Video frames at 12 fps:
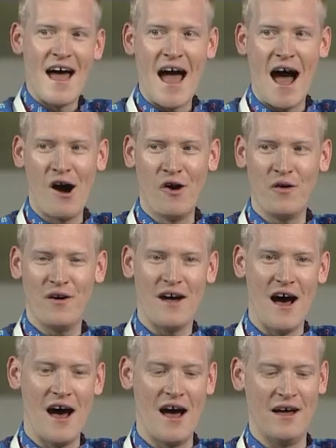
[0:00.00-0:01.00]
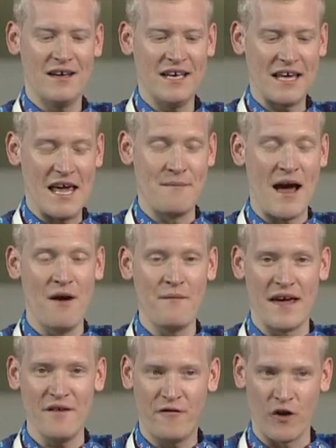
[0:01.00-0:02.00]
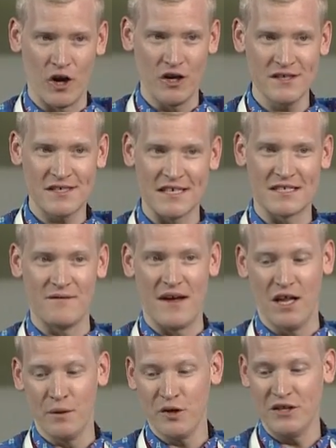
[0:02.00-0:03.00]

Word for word: It came out May 1st. It's available